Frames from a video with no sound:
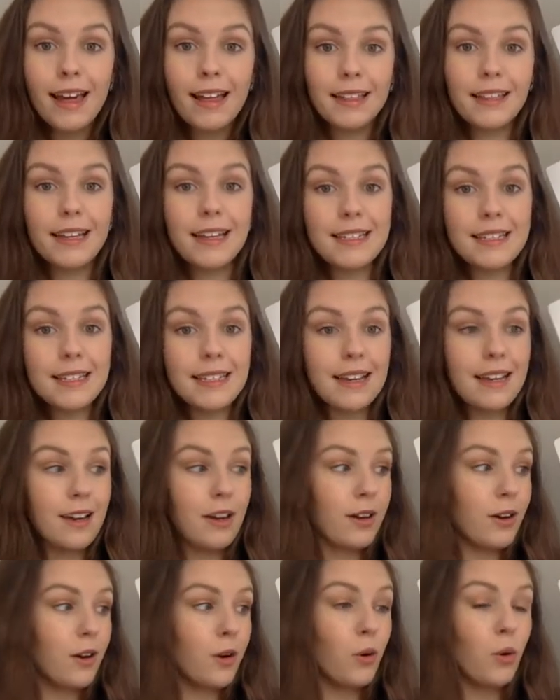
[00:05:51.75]
this
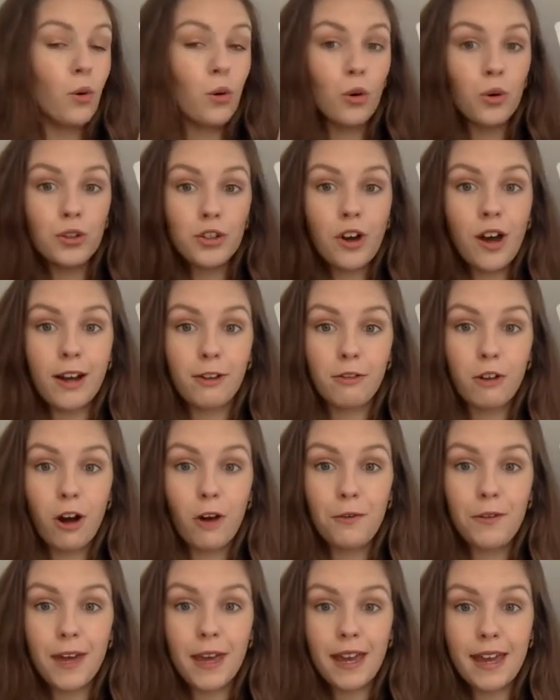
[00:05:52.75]
or
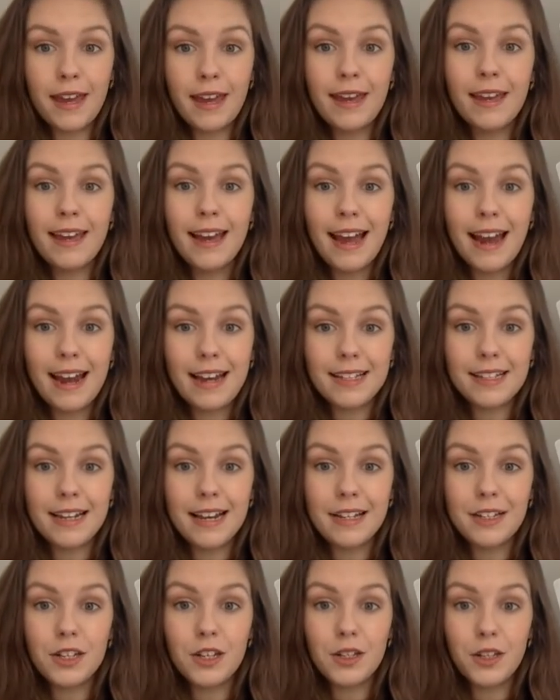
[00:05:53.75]
digraph here has
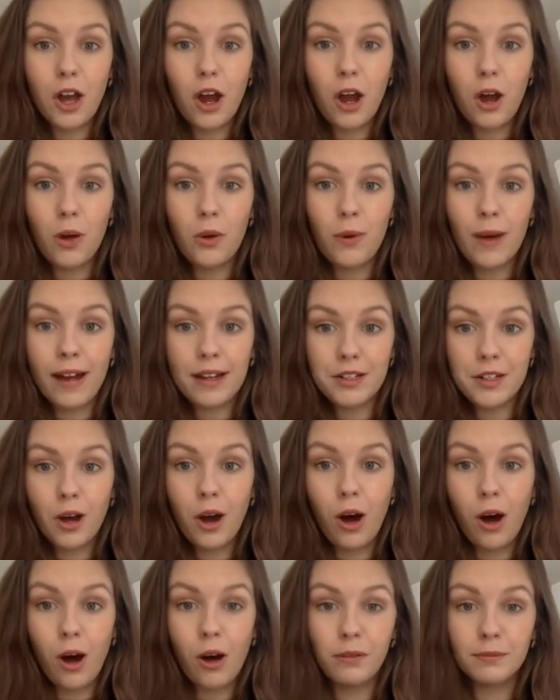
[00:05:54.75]
letters O and
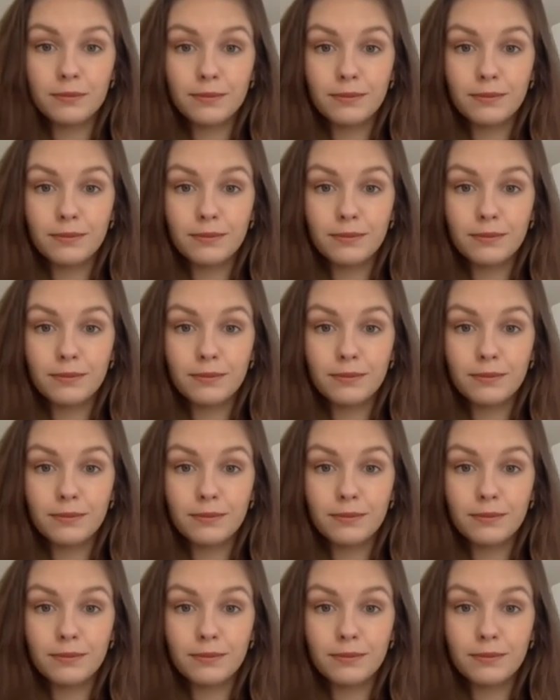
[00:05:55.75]
R.